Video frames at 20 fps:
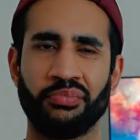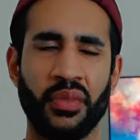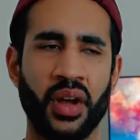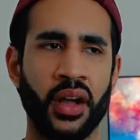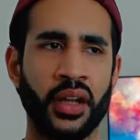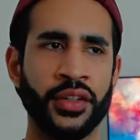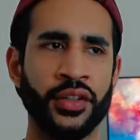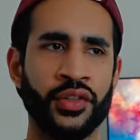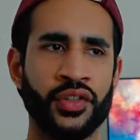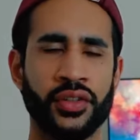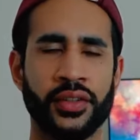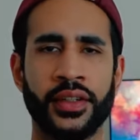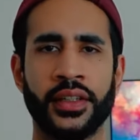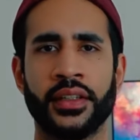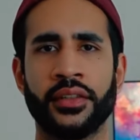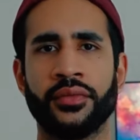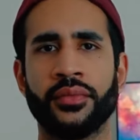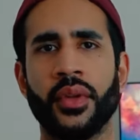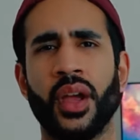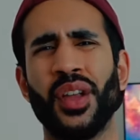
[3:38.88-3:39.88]
I
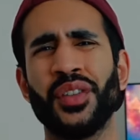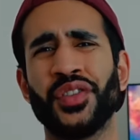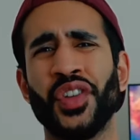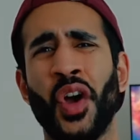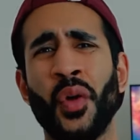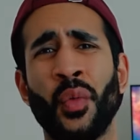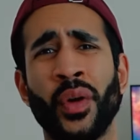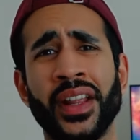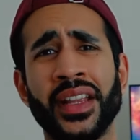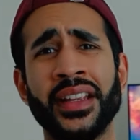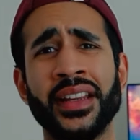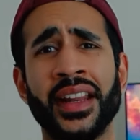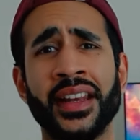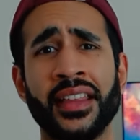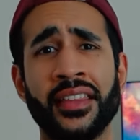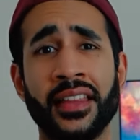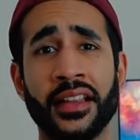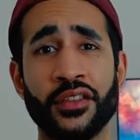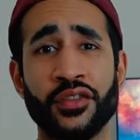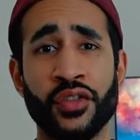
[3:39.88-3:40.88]
usually don't want to eat
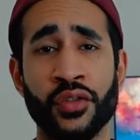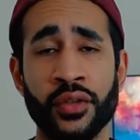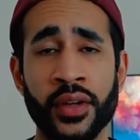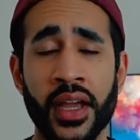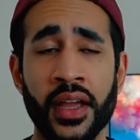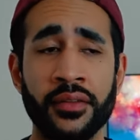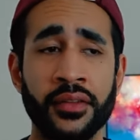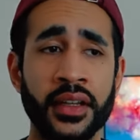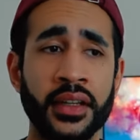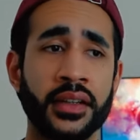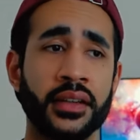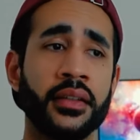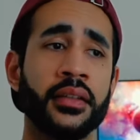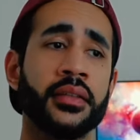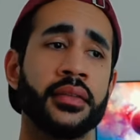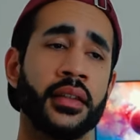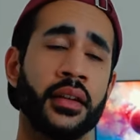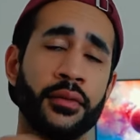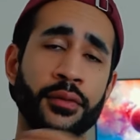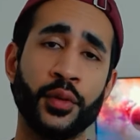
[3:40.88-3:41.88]
anything too heavy
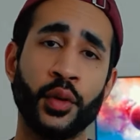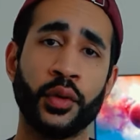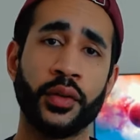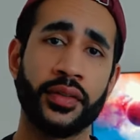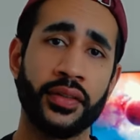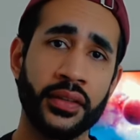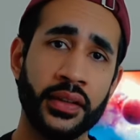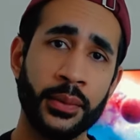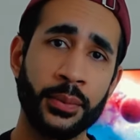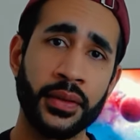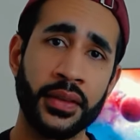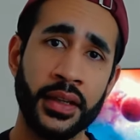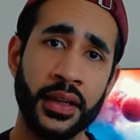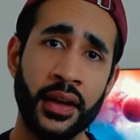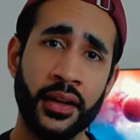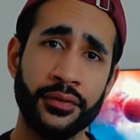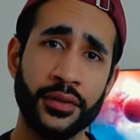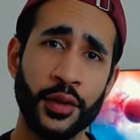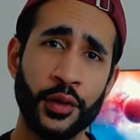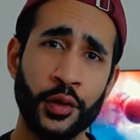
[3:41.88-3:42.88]
because I fall asleep in the
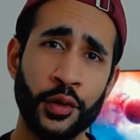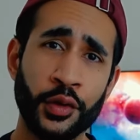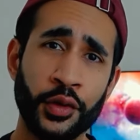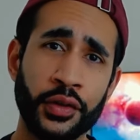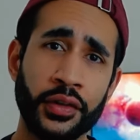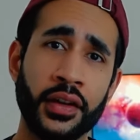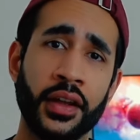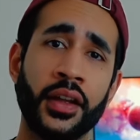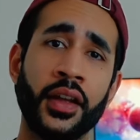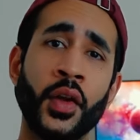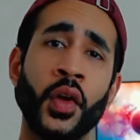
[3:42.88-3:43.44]
afternoon,